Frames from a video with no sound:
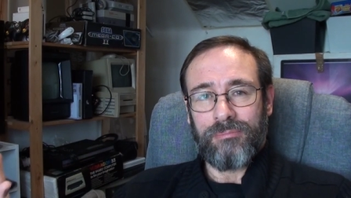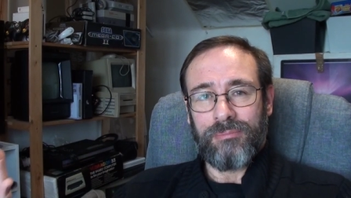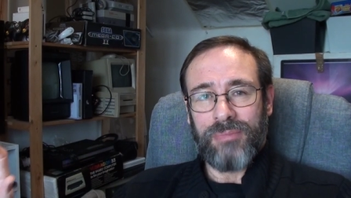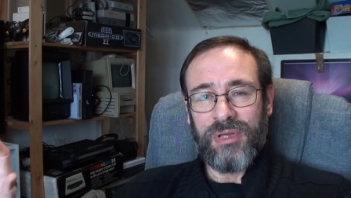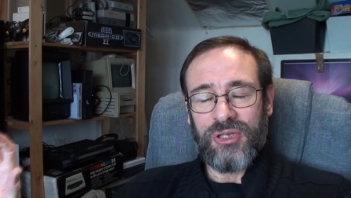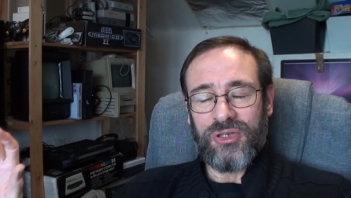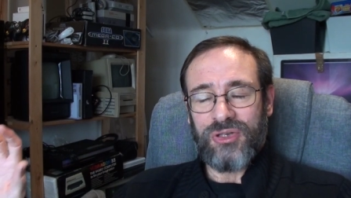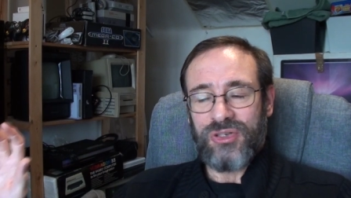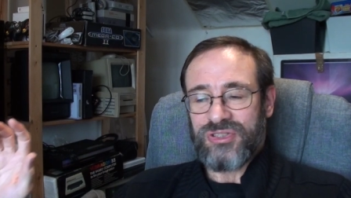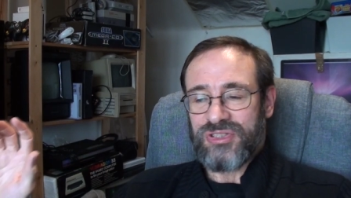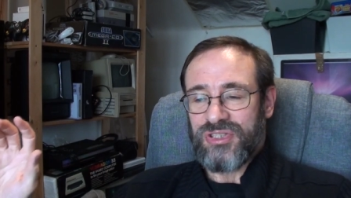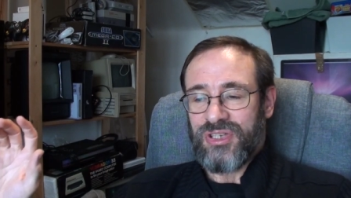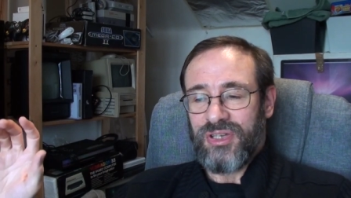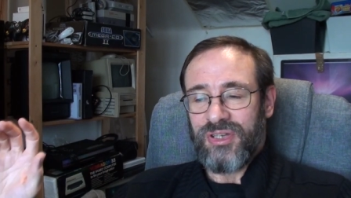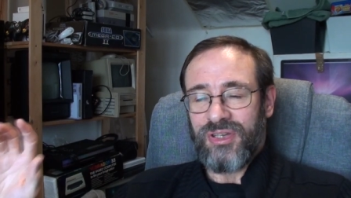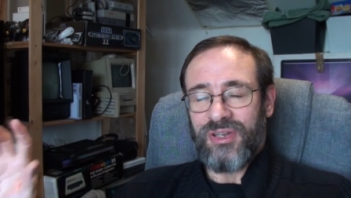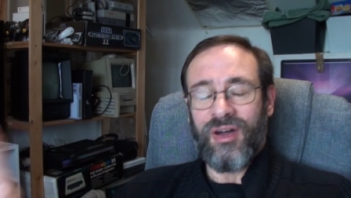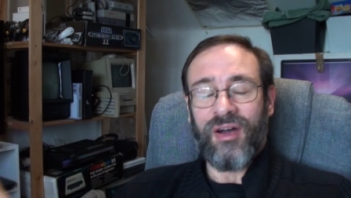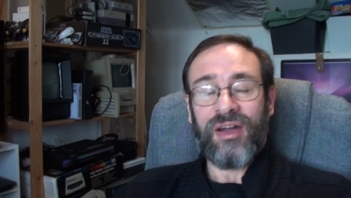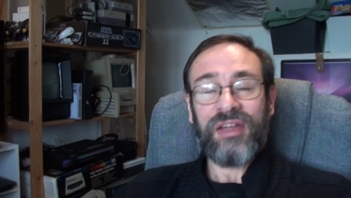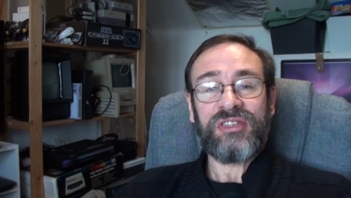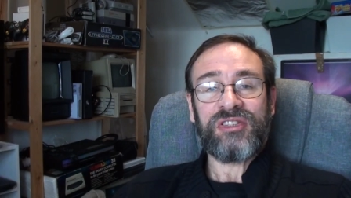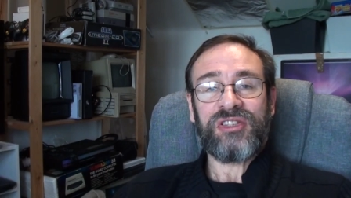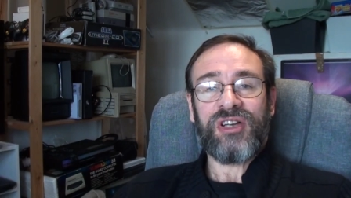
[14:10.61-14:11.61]
because
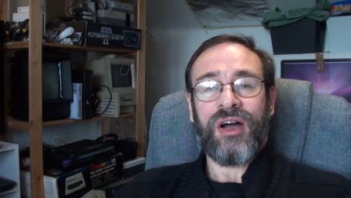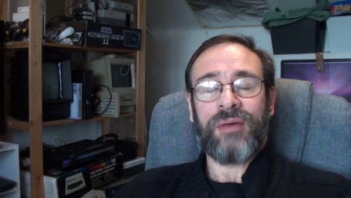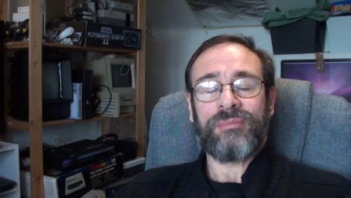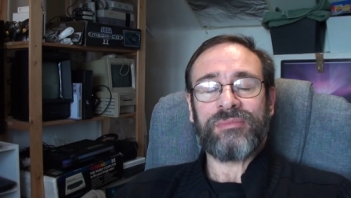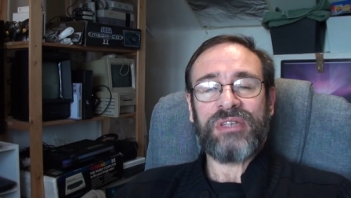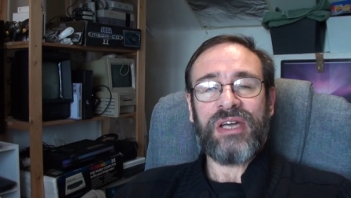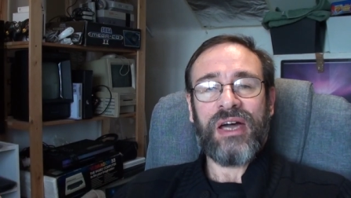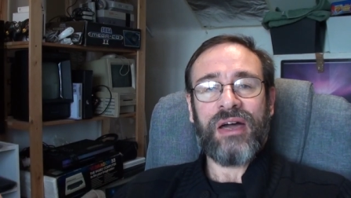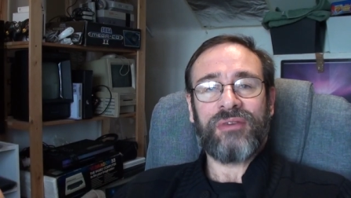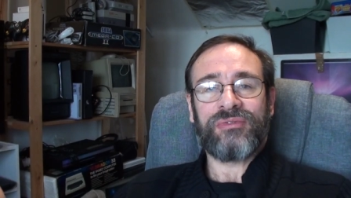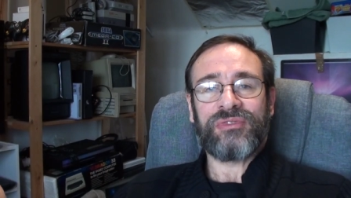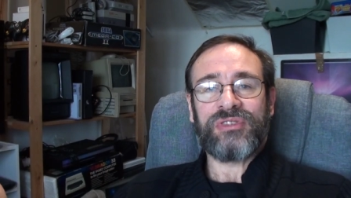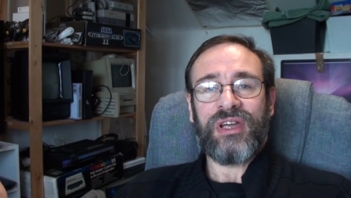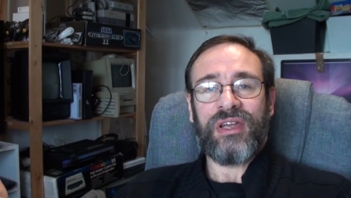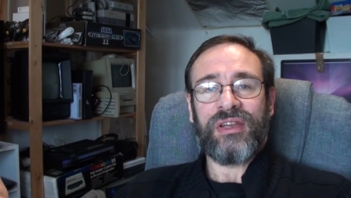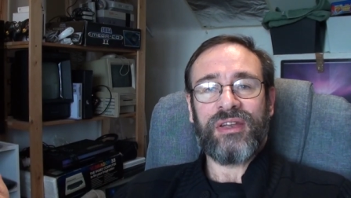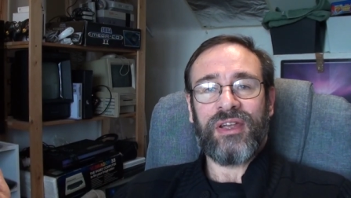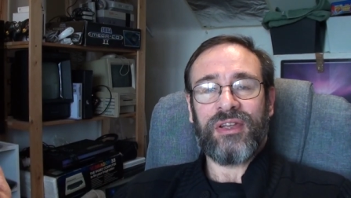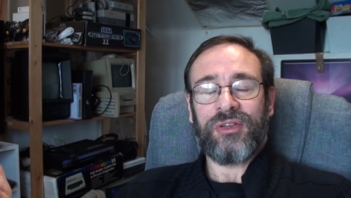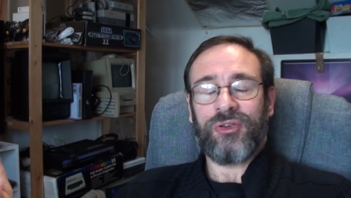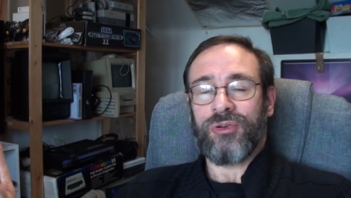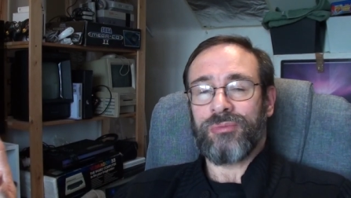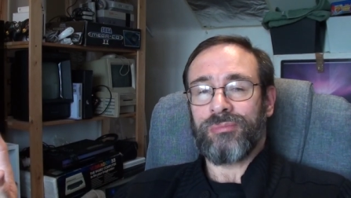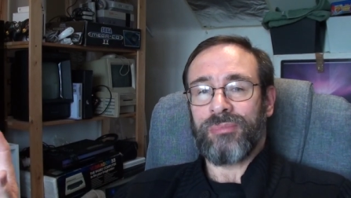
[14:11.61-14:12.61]
9 times out of 10
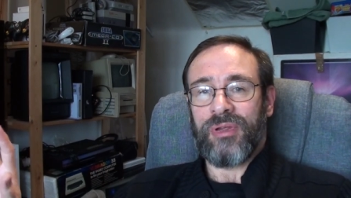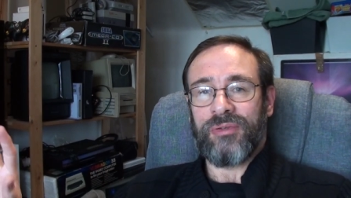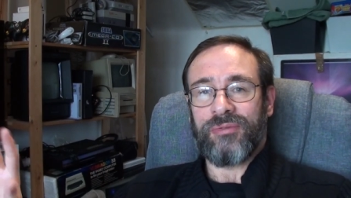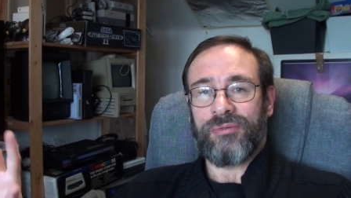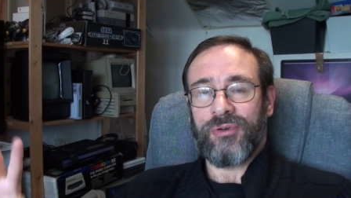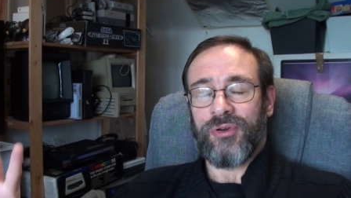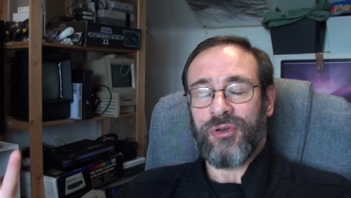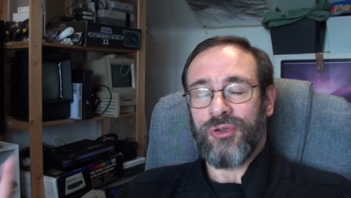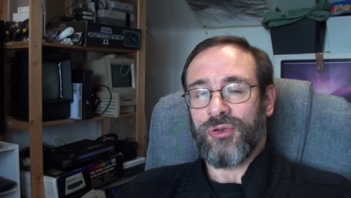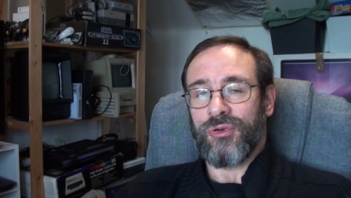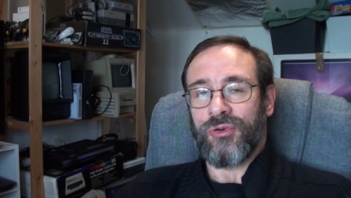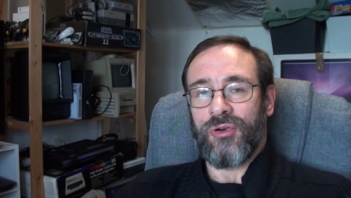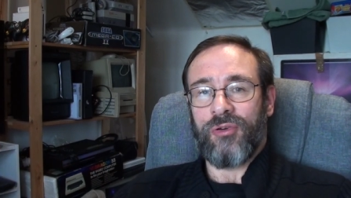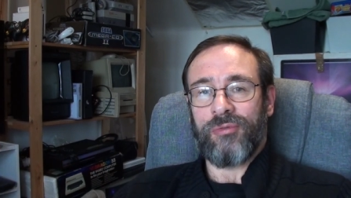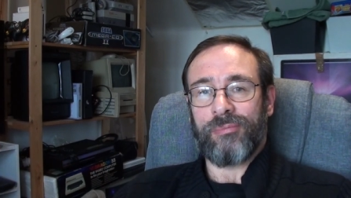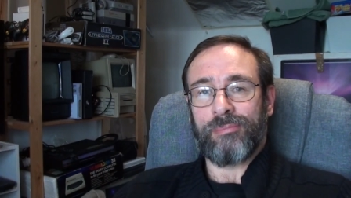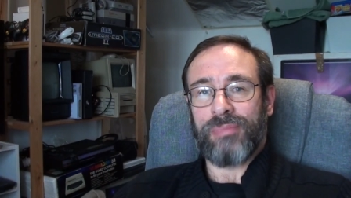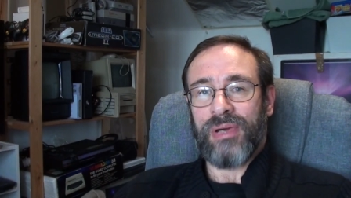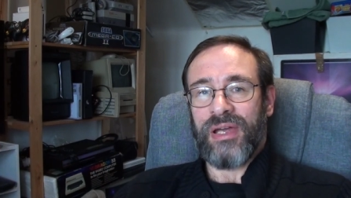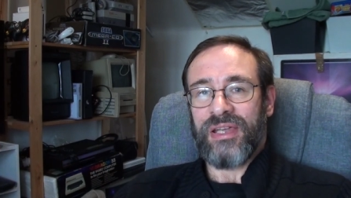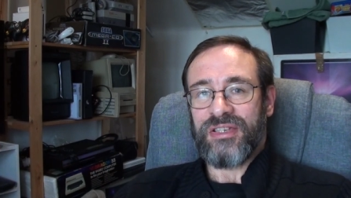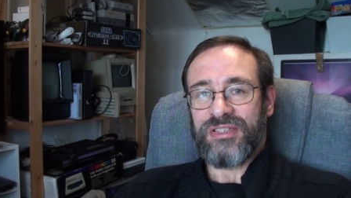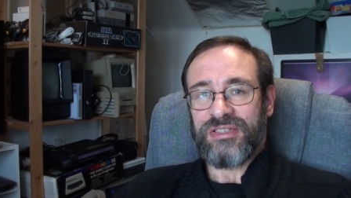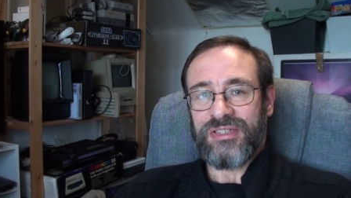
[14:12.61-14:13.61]
they couldn't be further off
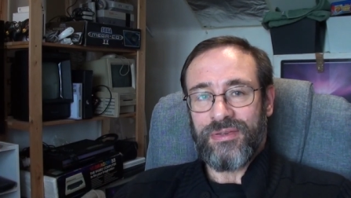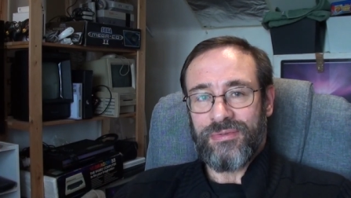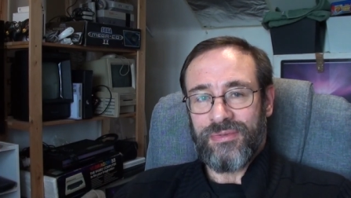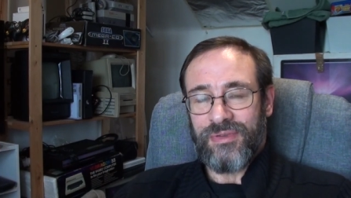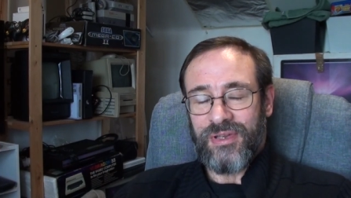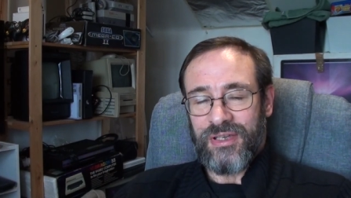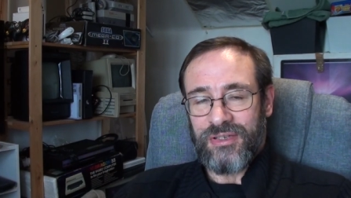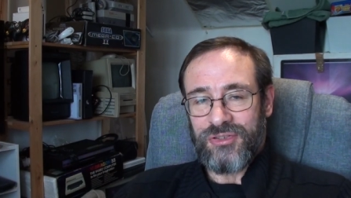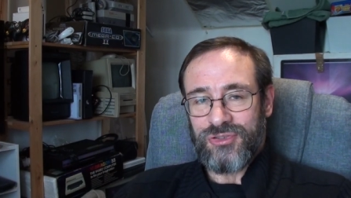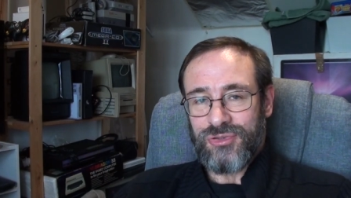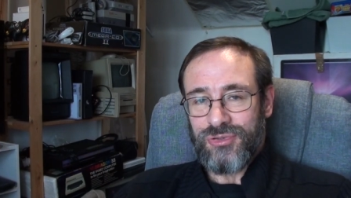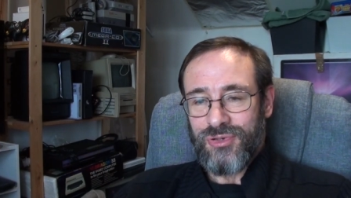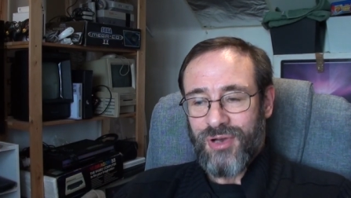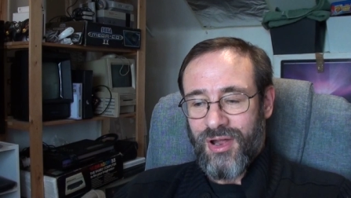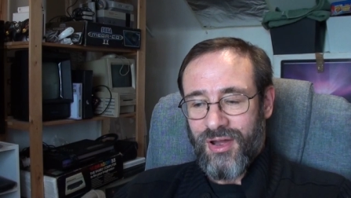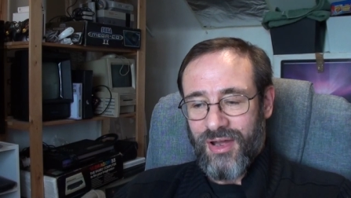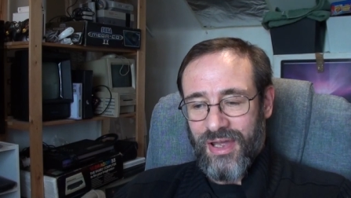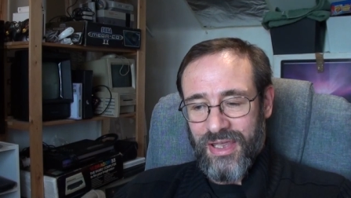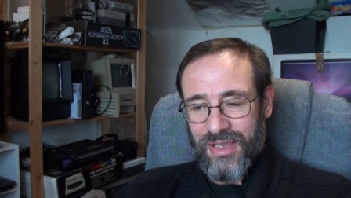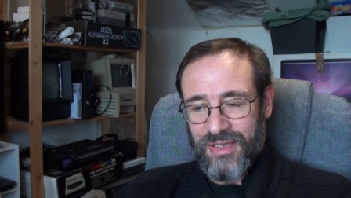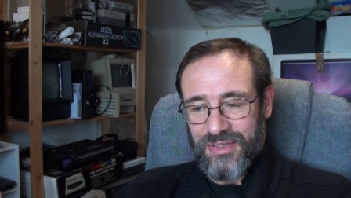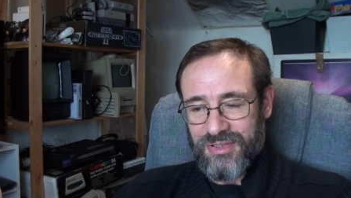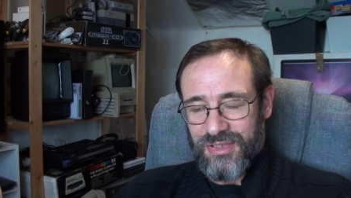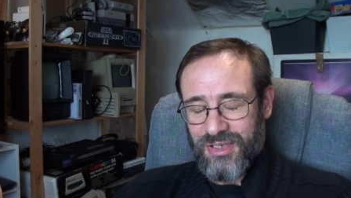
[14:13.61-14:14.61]
base if they
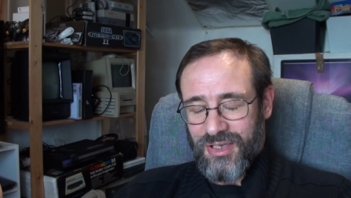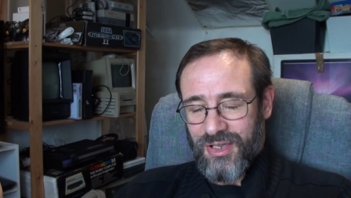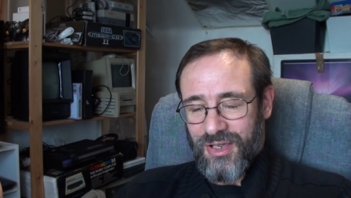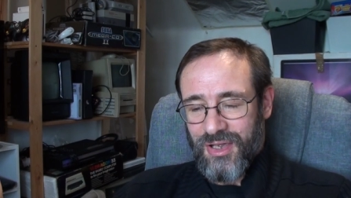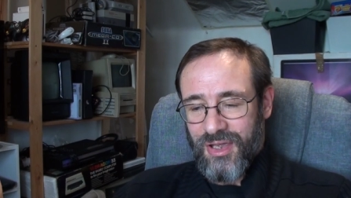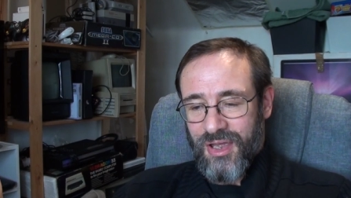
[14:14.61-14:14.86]
tried.